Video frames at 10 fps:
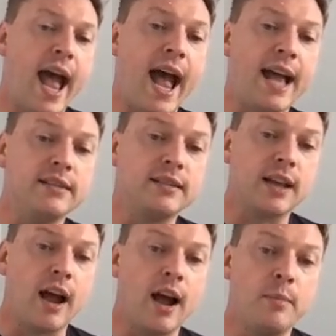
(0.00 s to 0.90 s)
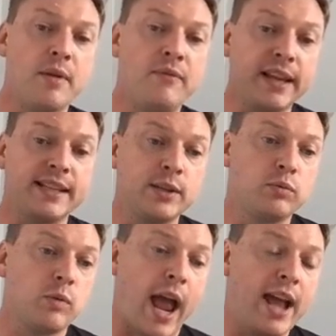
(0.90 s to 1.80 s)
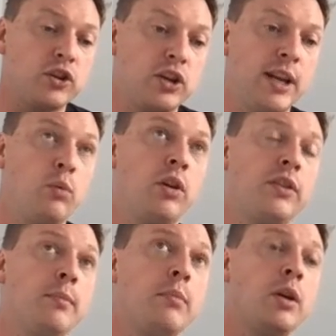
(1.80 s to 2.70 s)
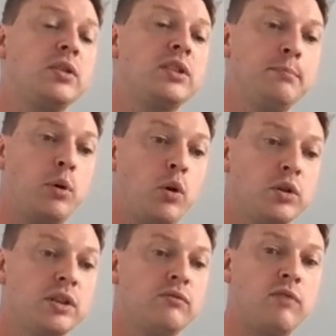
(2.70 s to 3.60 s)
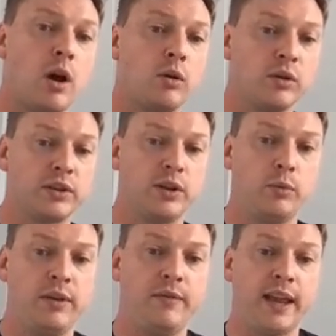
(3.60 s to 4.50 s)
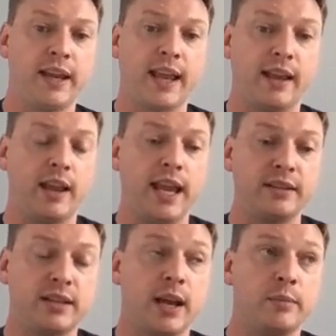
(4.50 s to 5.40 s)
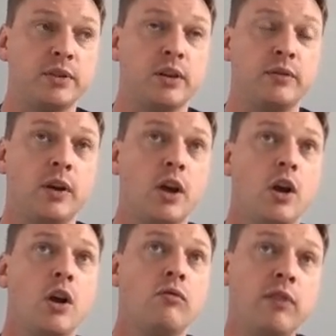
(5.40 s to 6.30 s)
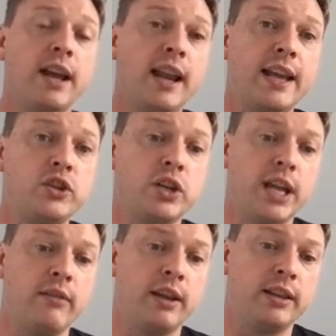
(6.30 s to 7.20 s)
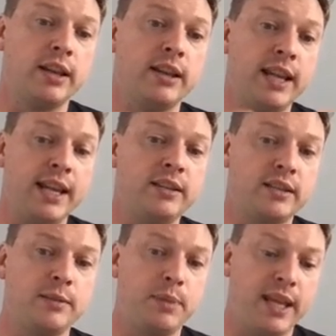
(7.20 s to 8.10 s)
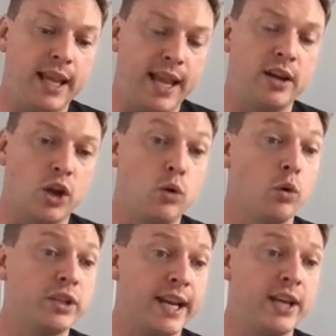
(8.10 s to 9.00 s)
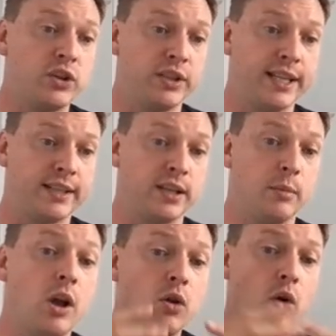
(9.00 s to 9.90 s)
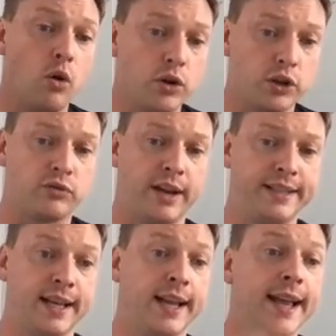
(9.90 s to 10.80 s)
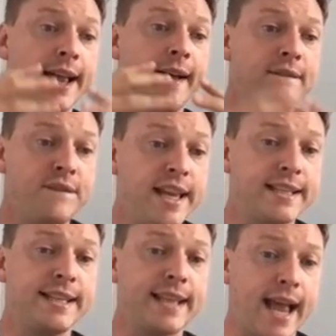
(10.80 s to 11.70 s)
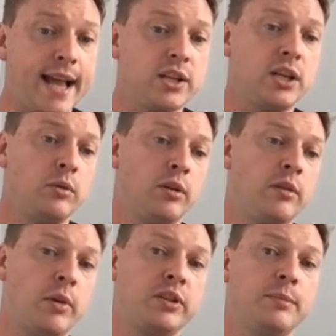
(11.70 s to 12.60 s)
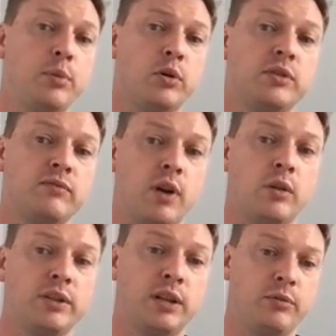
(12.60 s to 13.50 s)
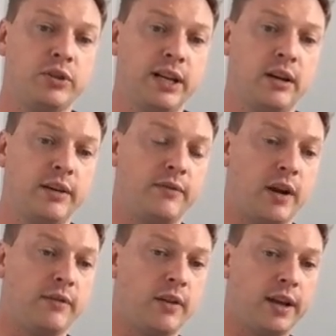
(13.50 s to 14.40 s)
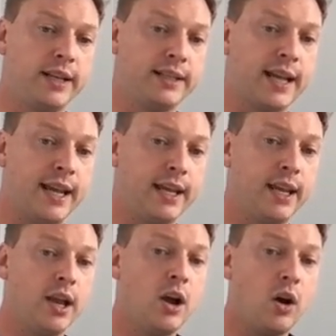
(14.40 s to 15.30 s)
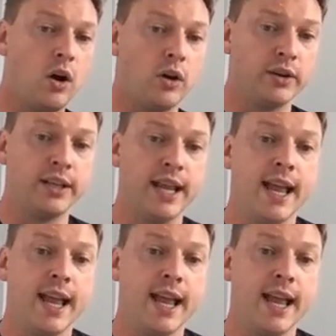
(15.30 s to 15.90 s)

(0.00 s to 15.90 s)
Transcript: And this is actually one of the most important roles that we think in terms of real engineering that needs to be in a coordination system, an orchestrator. This is actually one of the most important roles that a project like Firefly can take on.